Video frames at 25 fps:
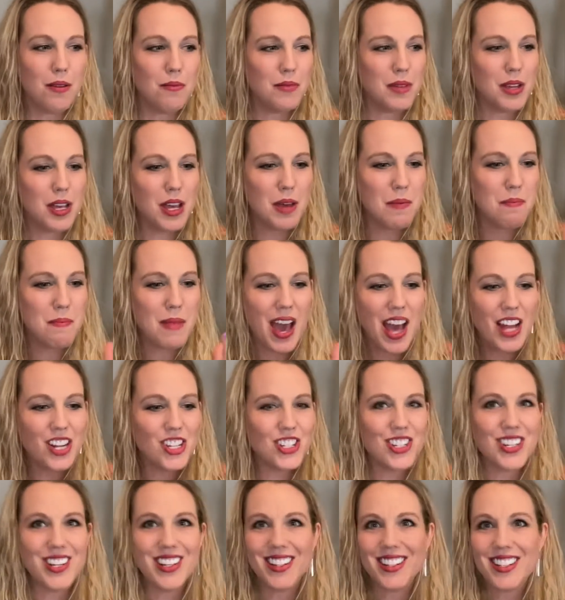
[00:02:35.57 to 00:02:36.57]

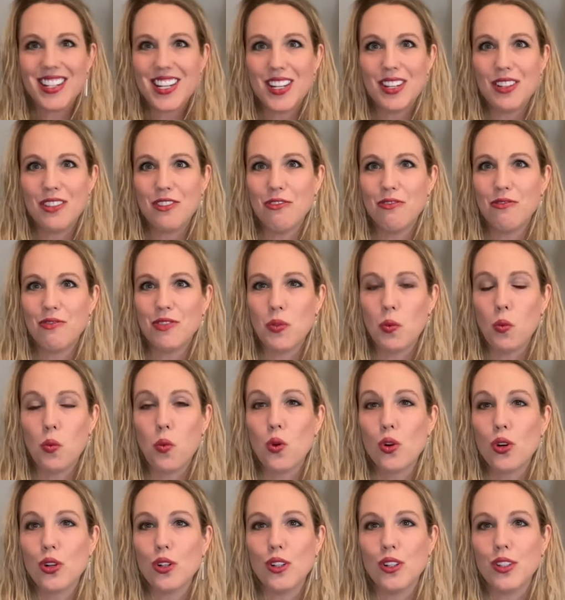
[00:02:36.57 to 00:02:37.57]
imaginative
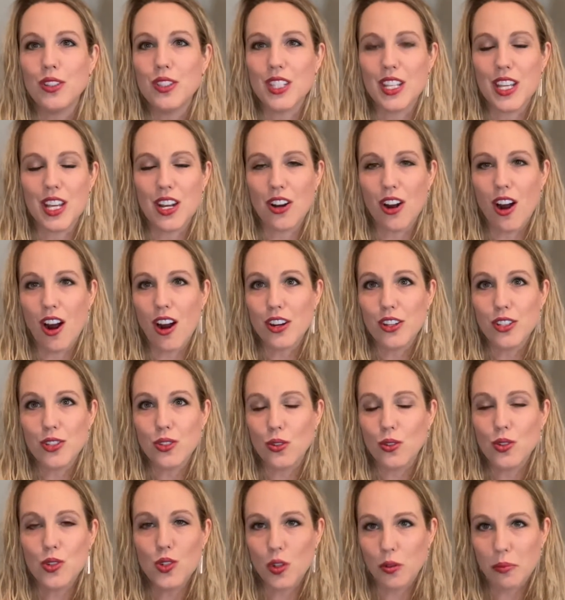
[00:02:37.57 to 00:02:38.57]
worlds in our
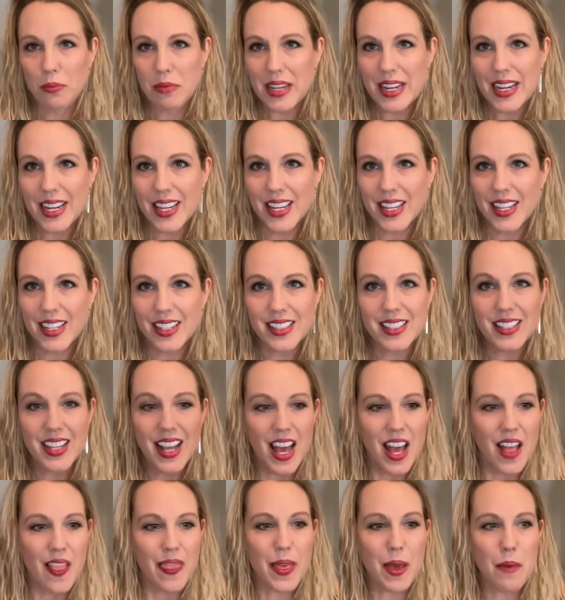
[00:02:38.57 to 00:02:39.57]
social medias
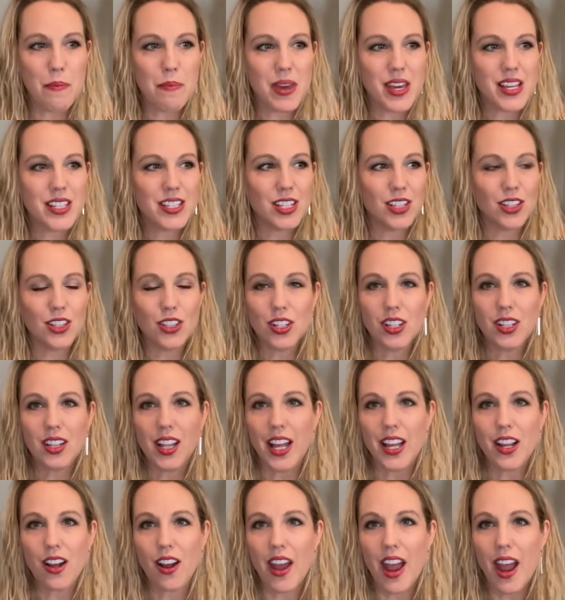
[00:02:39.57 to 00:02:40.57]
that makes it look
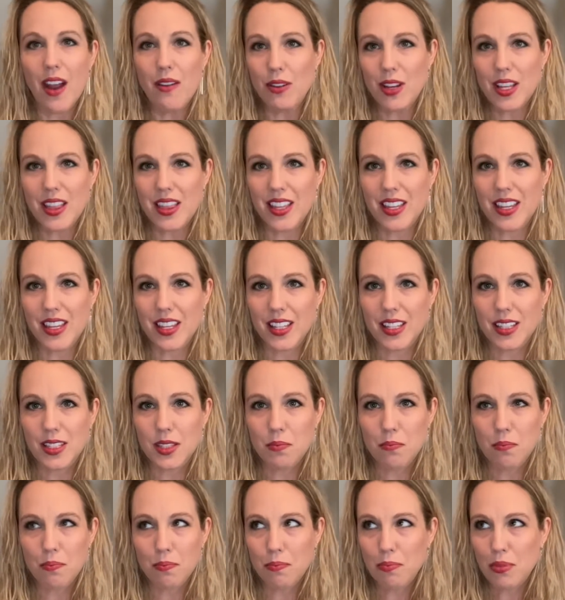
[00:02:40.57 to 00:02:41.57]
like everything is
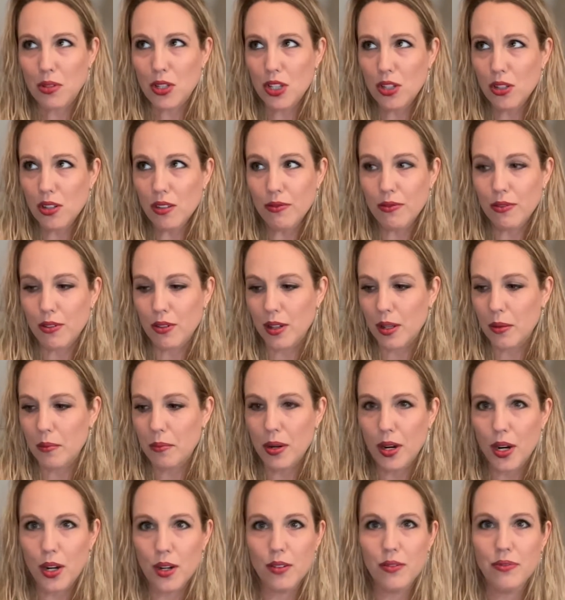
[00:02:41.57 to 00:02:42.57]
beautiful and
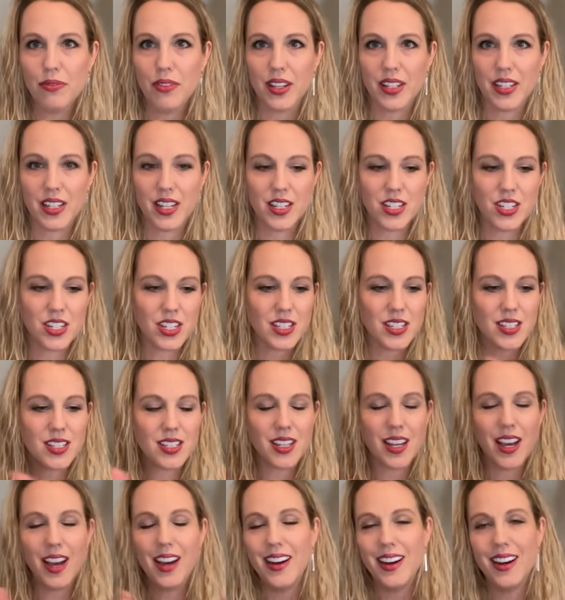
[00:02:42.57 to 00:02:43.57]
perfect and just
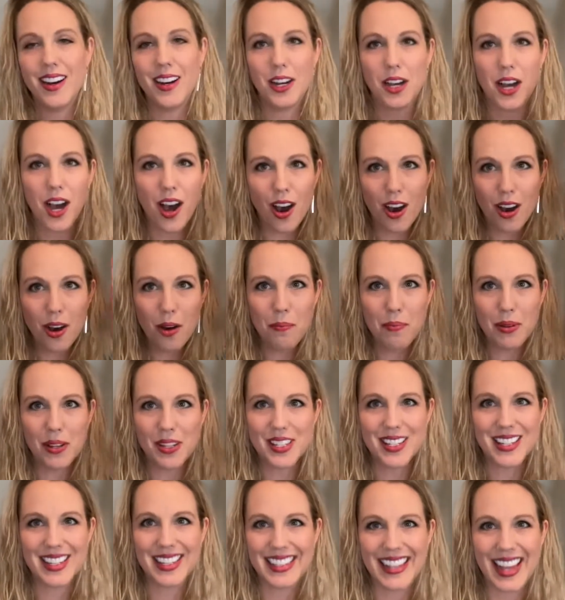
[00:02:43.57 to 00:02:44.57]
all put
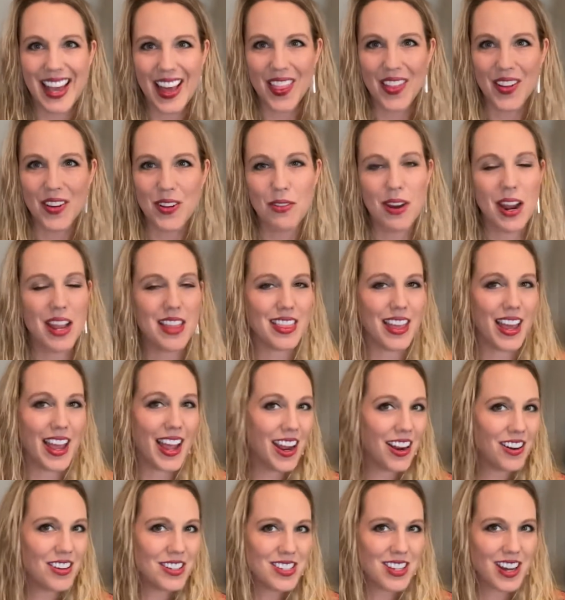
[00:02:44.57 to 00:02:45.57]
together, right? The
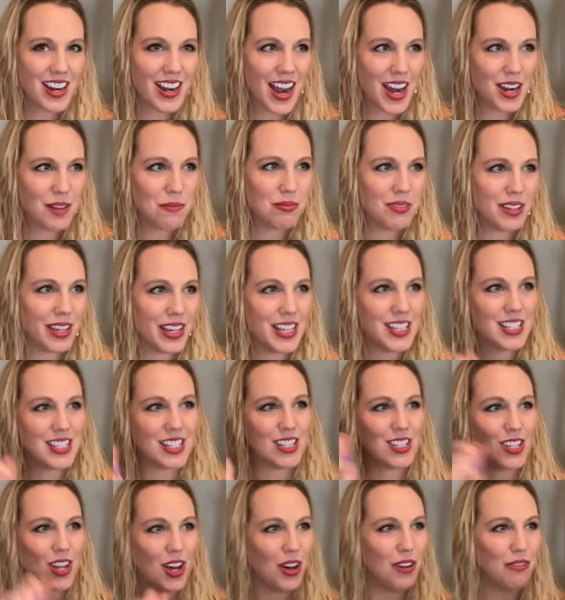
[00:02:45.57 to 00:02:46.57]
hair is not out of place.
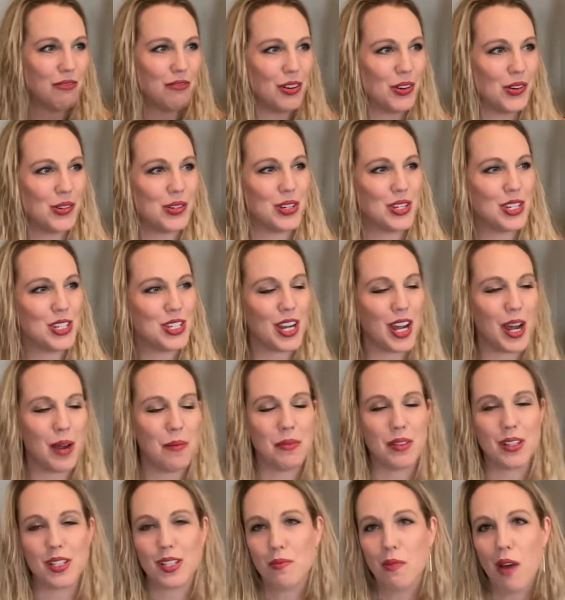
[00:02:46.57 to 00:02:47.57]
It's all photoshopped.
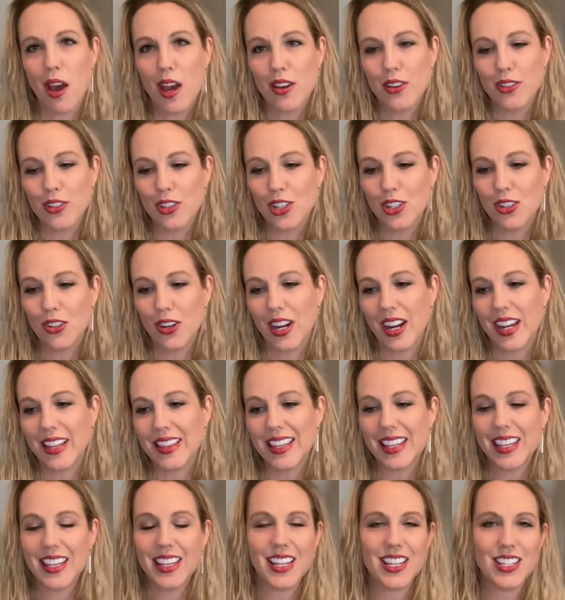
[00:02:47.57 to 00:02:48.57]
The smiles are great. The
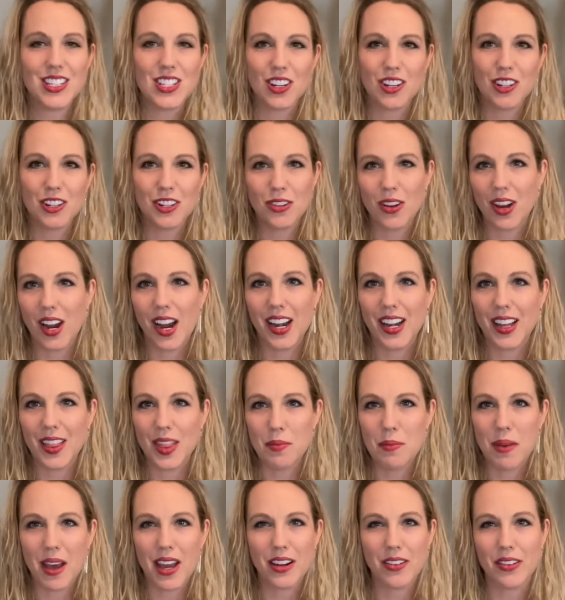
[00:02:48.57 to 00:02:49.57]
kids aren't crying in the
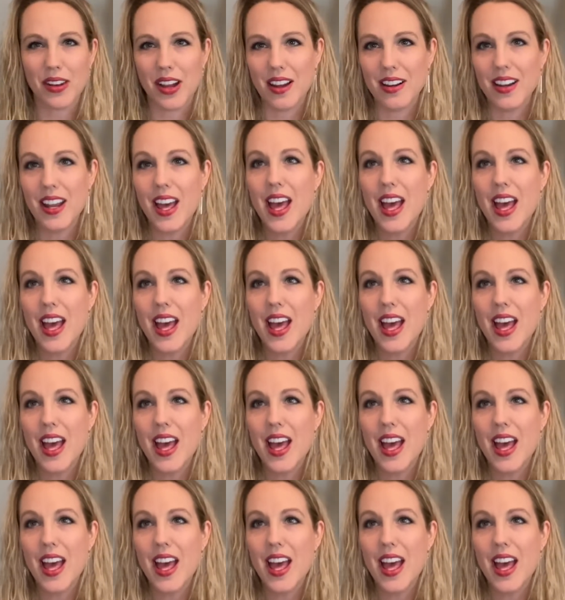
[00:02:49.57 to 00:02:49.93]
background.